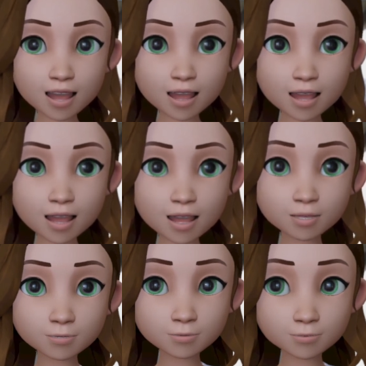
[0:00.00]

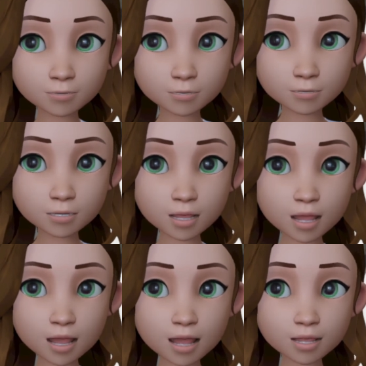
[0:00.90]
Um,
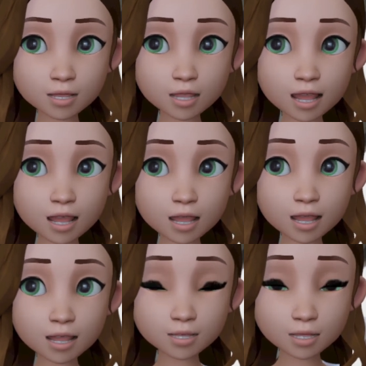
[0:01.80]
it's very
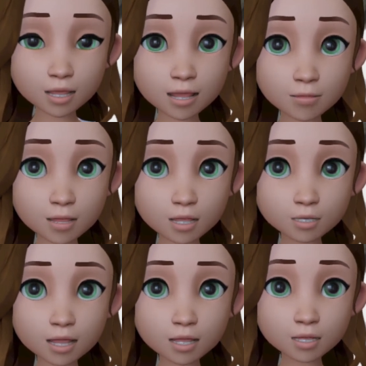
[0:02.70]
interesting from that point of
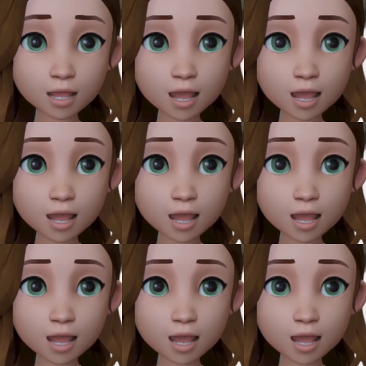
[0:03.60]
view.